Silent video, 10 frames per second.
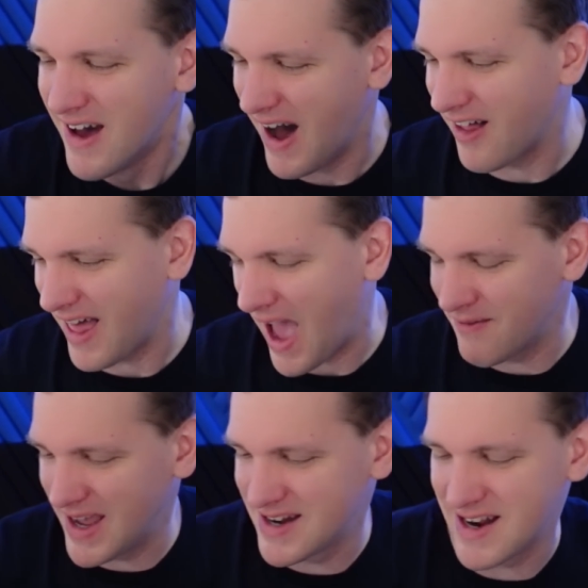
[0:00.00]
Well,
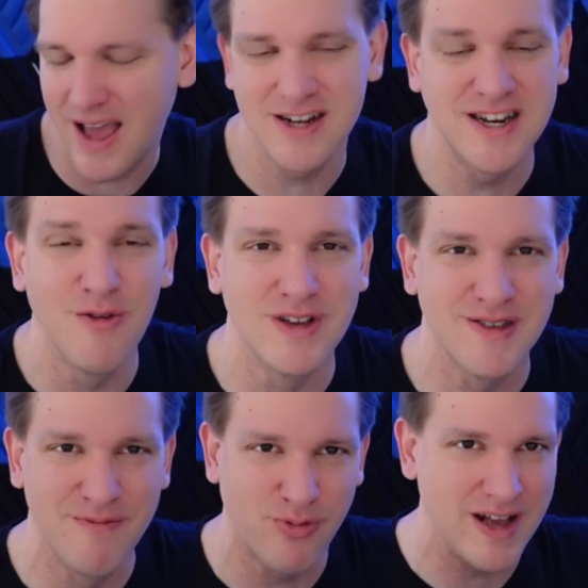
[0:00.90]
I mean, she
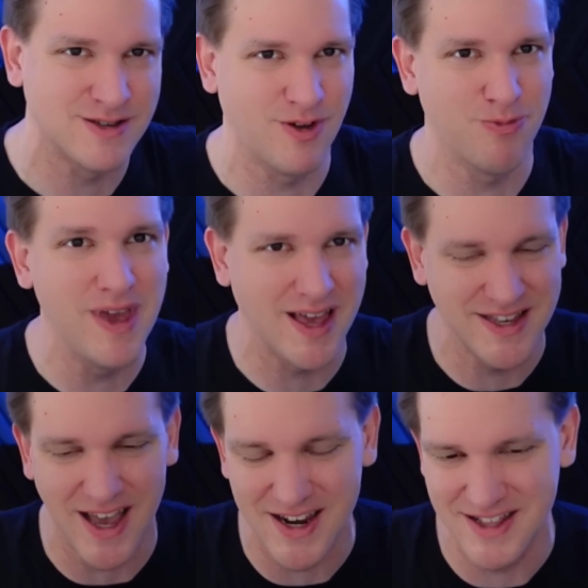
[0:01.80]
was impressed with me
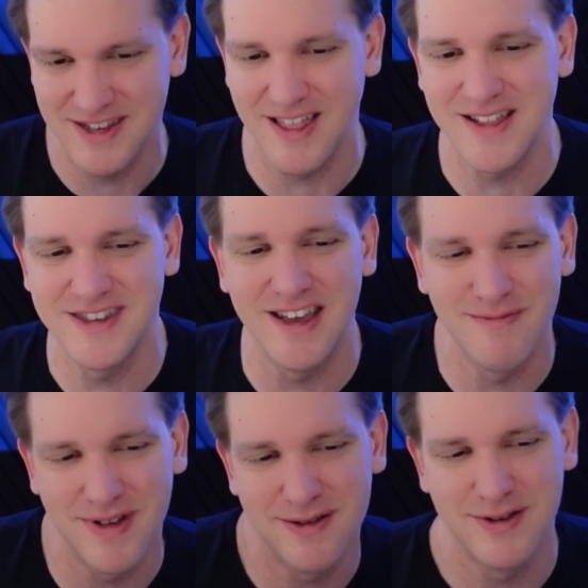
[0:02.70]
because I didn't see that
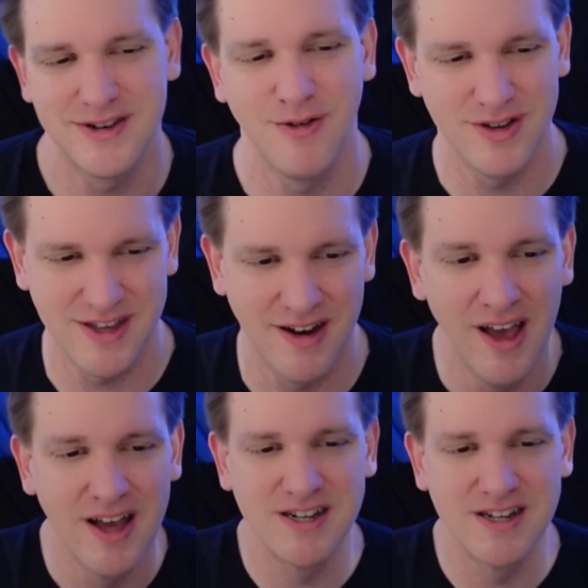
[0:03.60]
scene, but she wasn't.